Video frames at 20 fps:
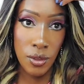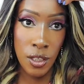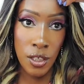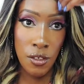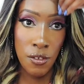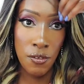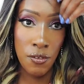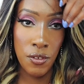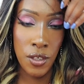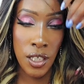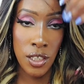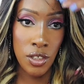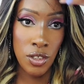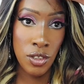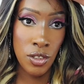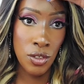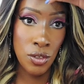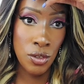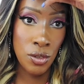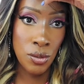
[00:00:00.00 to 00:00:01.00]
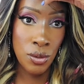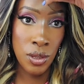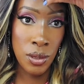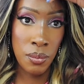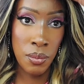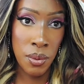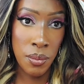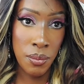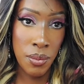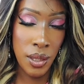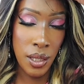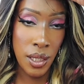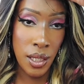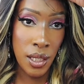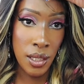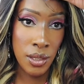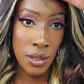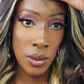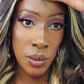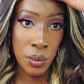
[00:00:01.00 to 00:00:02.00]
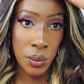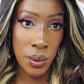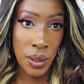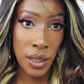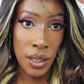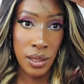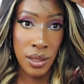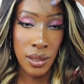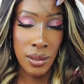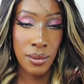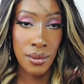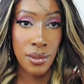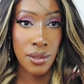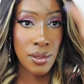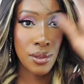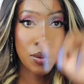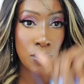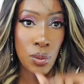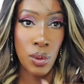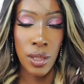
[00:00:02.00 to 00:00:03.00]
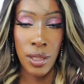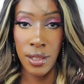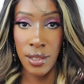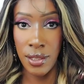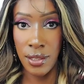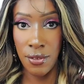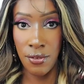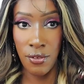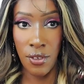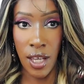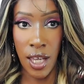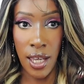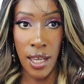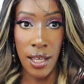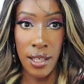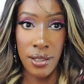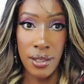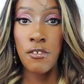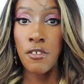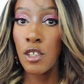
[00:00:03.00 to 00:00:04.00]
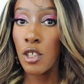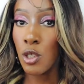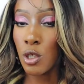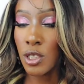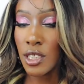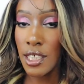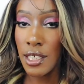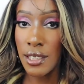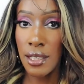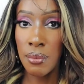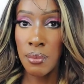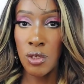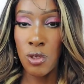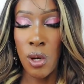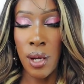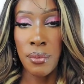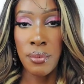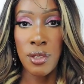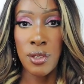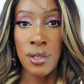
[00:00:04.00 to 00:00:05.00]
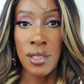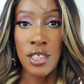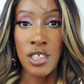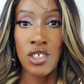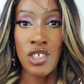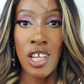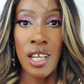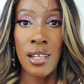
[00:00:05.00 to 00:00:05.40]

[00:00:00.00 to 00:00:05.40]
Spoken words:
if I just do the baby hair as well, this wig is fire. If you're not yet subscribed to this